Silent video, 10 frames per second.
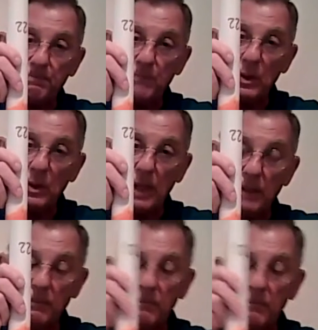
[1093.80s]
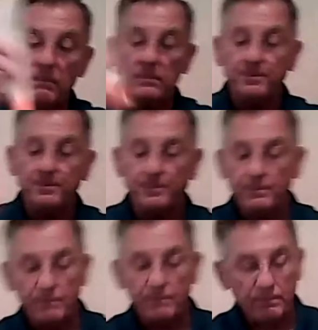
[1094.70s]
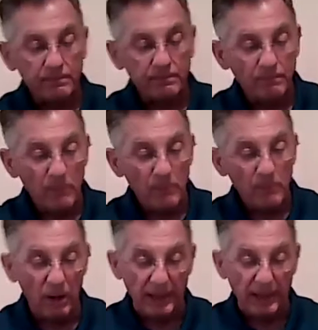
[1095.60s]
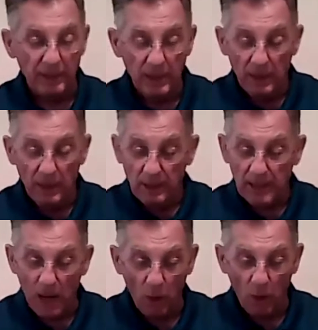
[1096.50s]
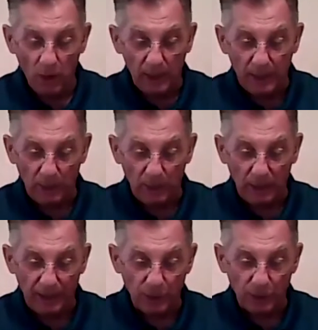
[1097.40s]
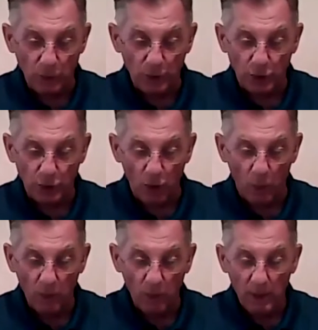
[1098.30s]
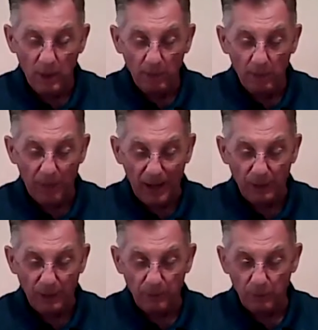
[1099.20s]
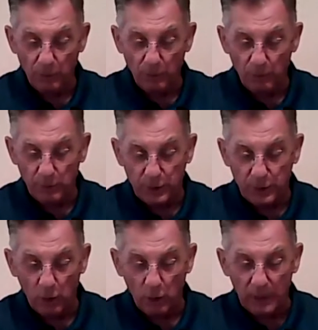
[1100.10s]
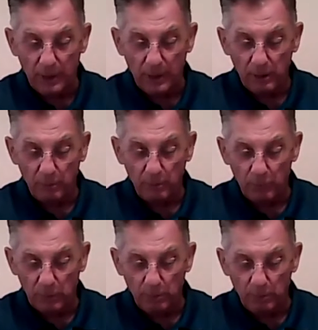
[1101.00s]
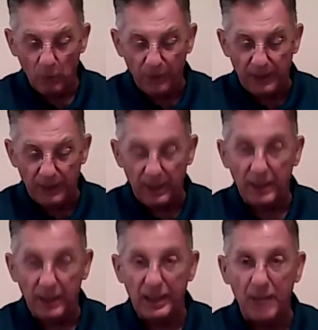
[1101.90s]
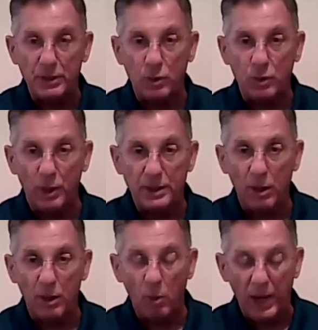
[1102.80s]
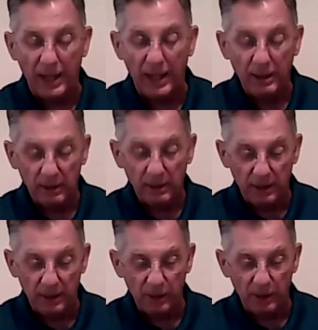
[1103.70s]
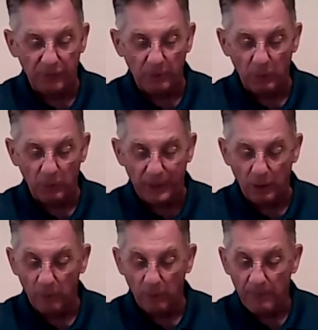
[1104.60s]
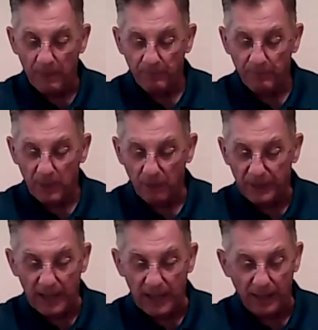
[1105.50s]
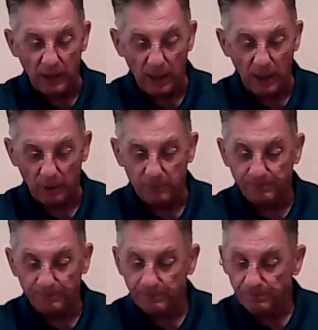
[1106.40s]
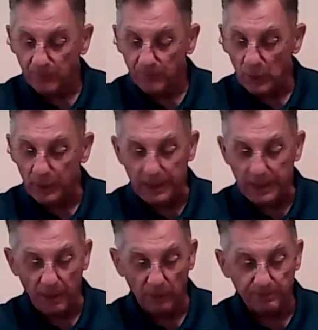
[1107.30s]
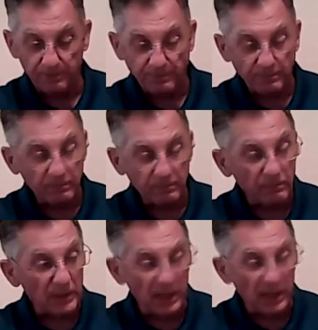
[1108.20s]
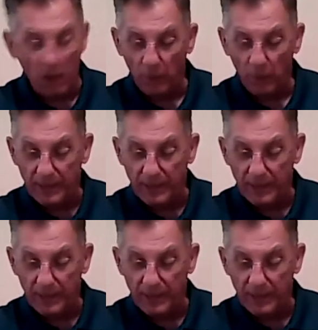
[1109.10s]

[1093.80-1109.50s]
Okay? All right. Now, again, what I'd like to do is show by slowly moving the gamma source away linearly from the window of the Geiger counter, you can hear the count rate